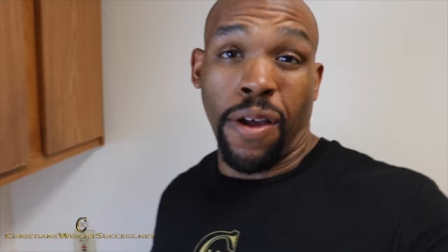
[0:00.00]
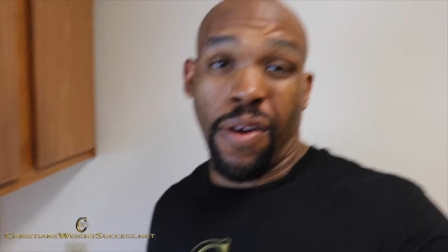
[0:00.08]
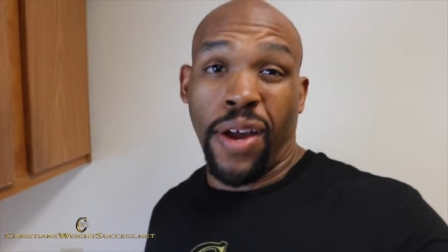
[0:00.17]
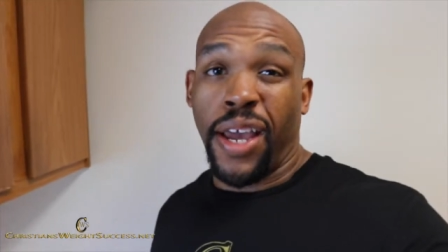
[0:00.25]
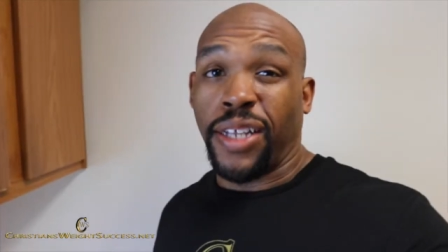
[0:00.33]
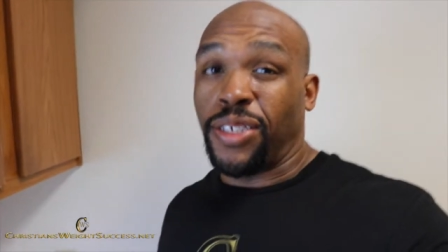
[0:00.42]
All
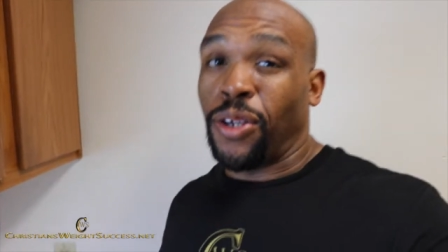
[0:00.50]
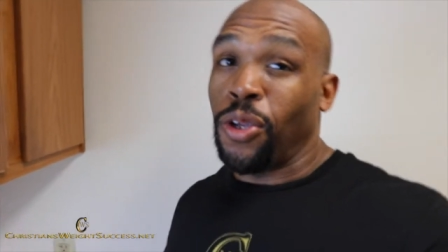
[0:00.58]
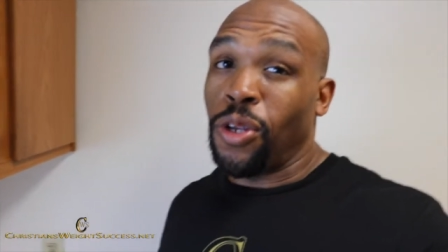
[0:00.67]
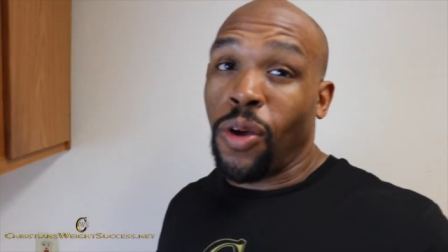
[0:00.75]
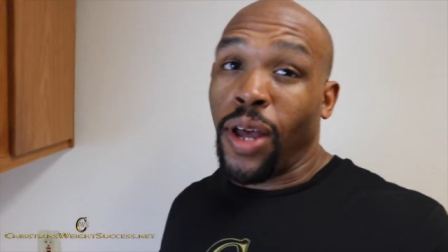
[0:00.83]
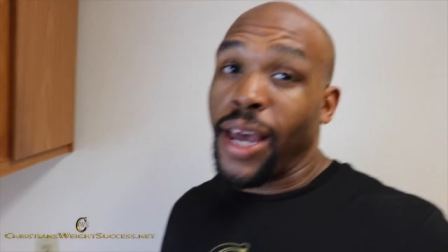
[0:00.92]
right, so
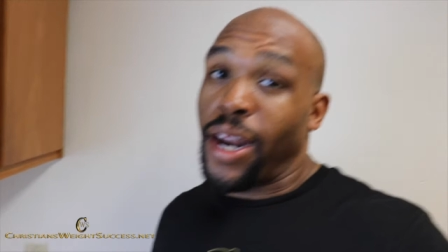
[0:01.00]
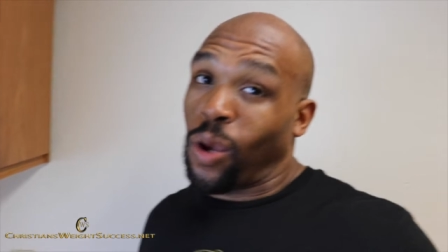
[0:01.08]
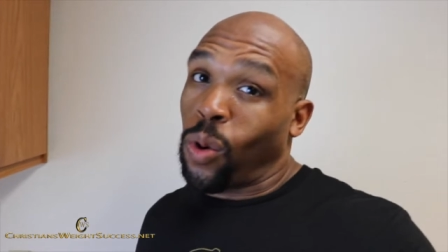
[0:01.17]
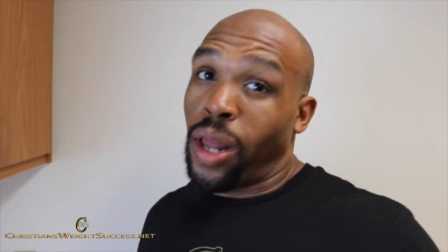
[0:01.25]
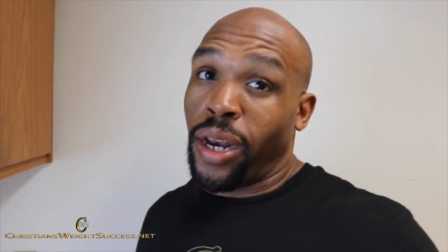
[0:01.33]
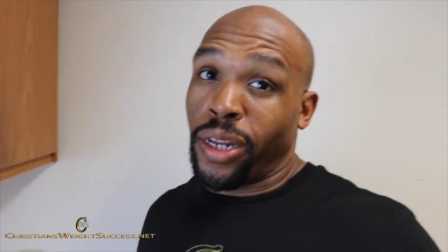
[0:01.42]
you know I
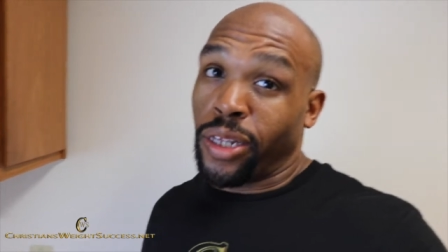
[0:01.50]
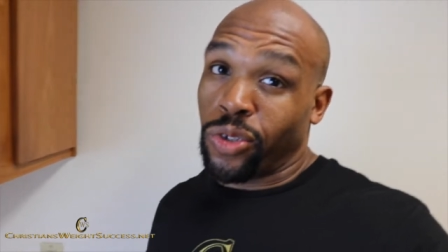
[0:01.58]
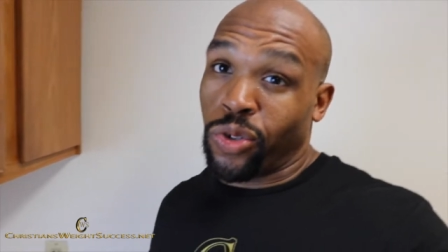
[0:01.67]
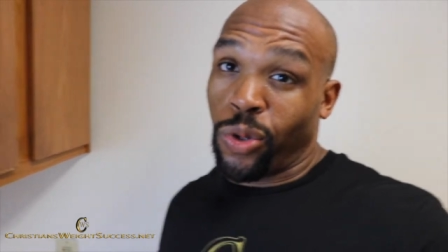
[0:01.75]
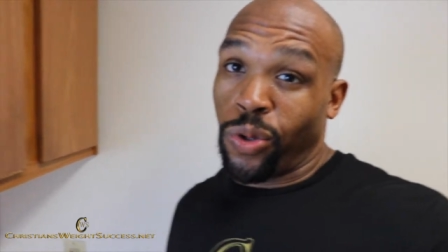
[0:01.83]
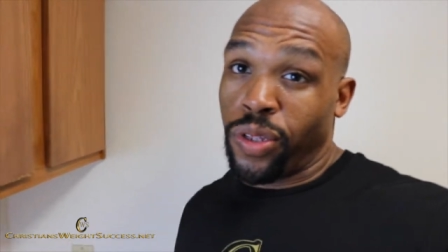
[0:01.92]
gotta quality
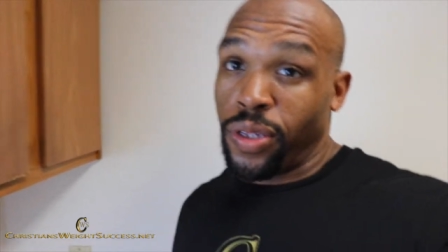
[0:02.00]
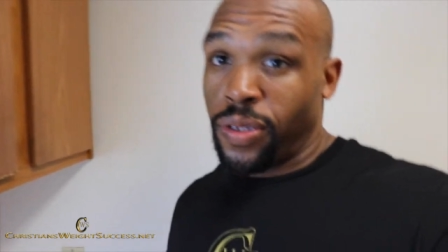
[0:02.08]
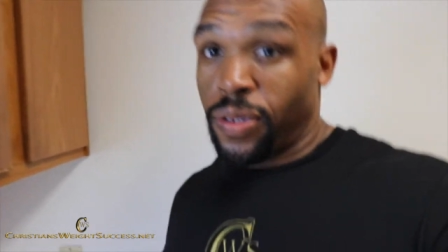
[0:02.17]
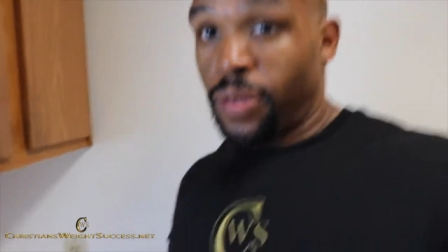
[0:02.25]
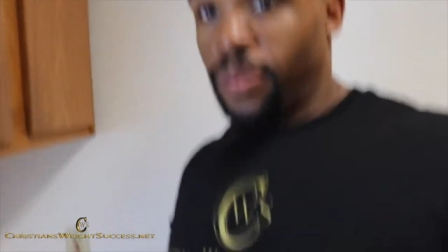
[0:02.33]
control this.